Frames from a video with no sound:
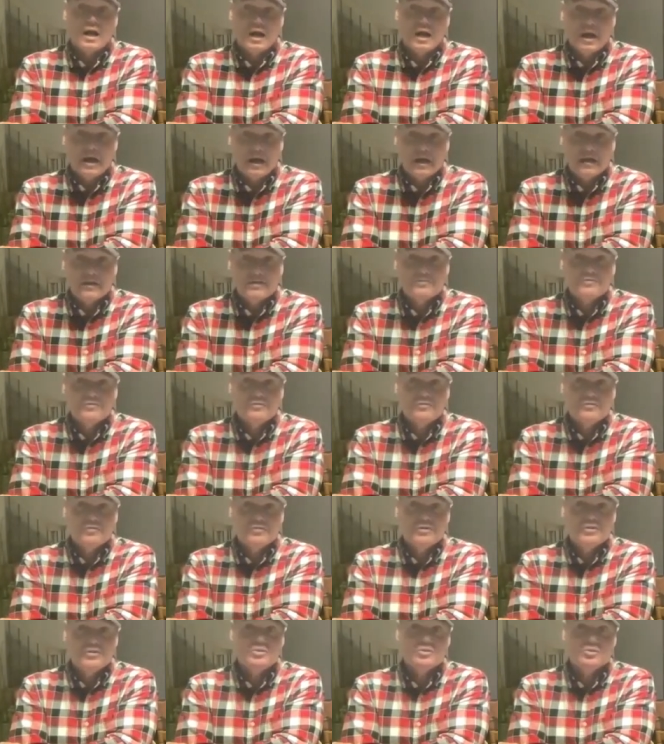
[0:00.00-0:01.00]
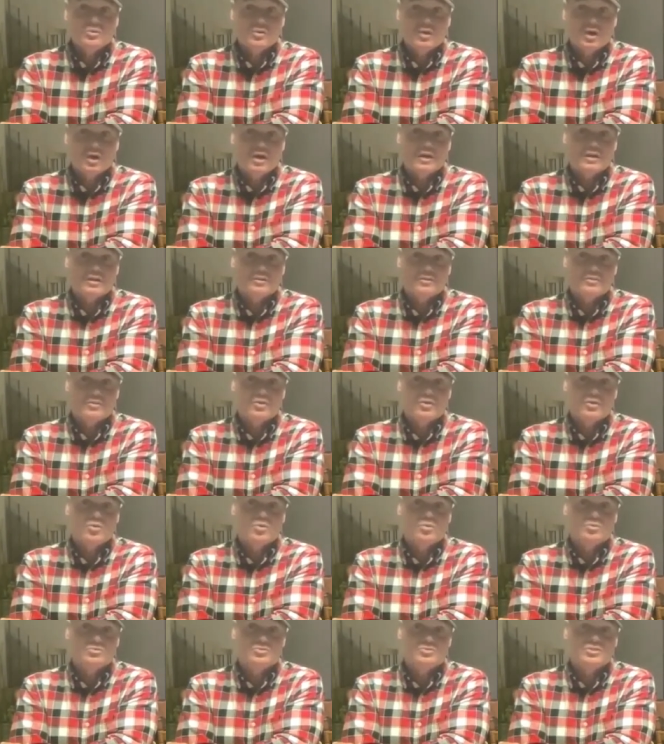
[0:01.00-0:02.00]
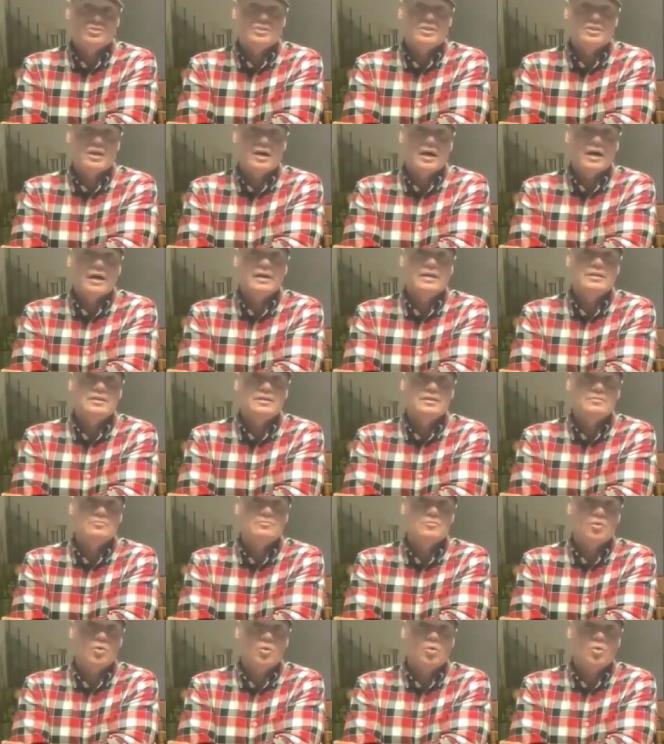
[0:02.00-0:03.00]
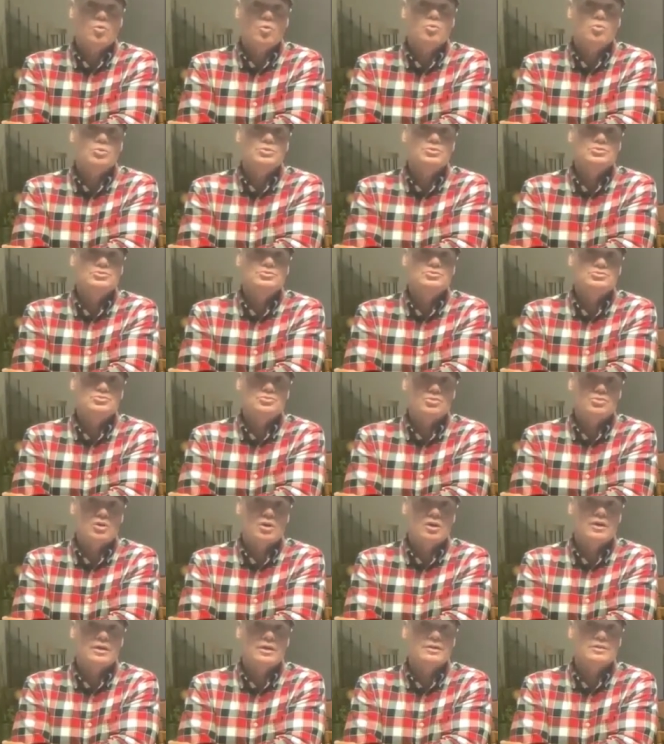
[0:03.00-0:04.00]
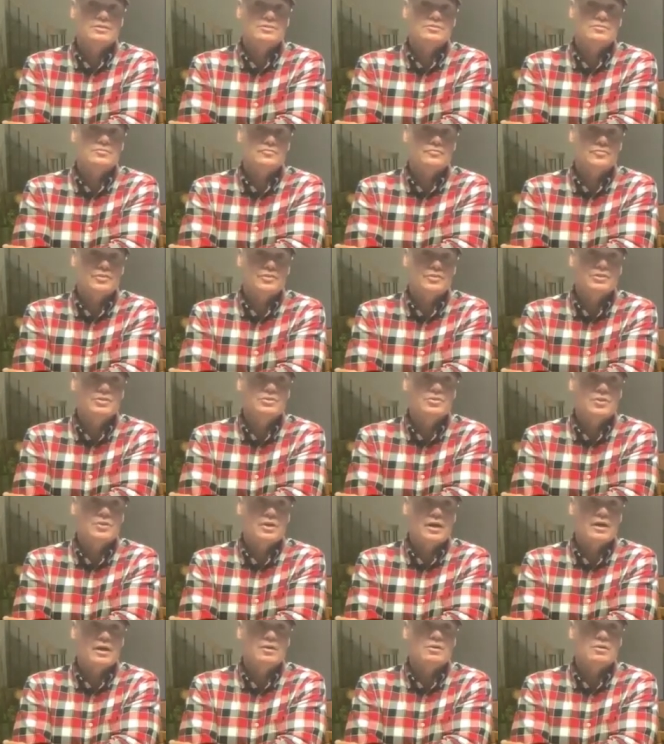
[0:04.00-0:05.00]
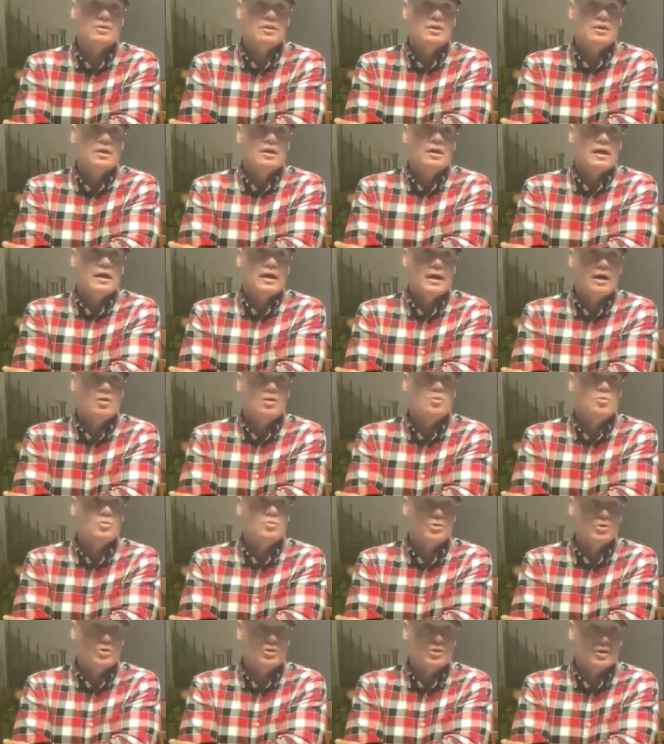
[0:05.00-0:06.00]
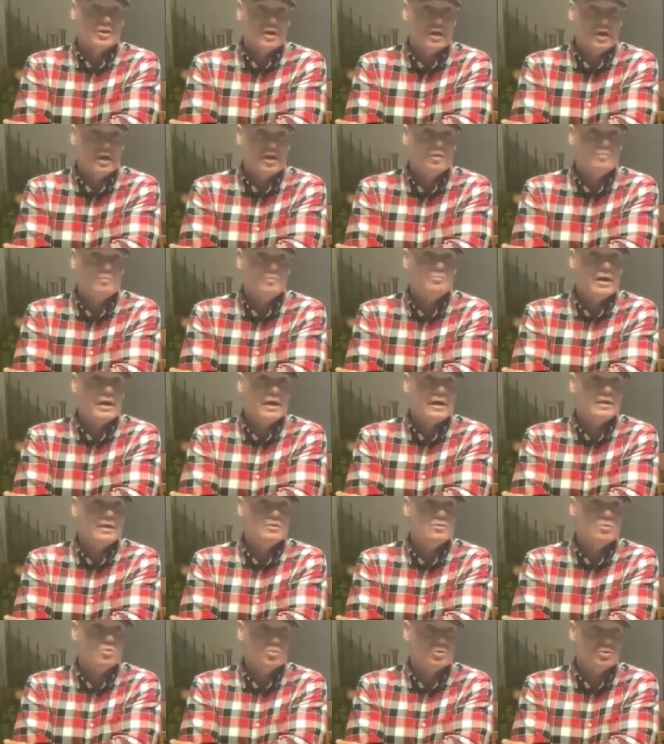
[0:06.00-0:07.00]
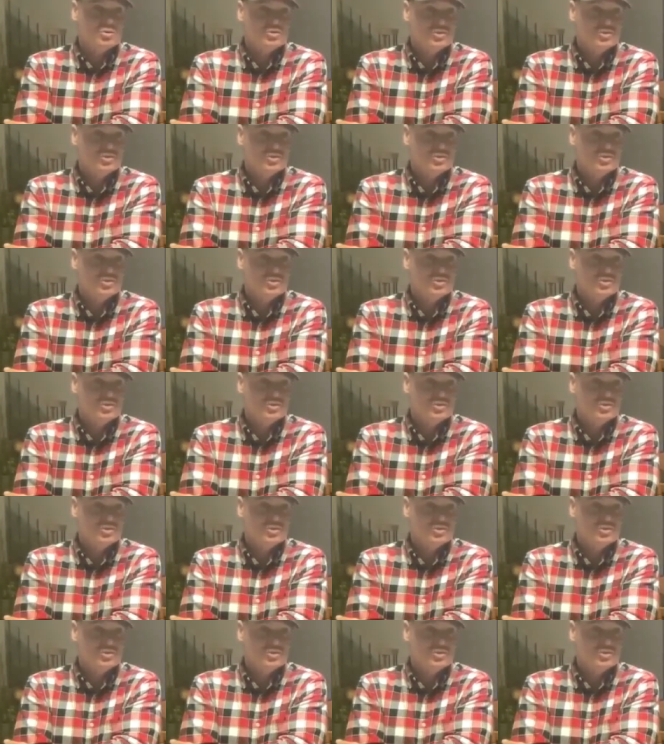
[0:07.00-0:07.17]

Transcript: I feel like though, I am always trying to figure out how are we going to combat or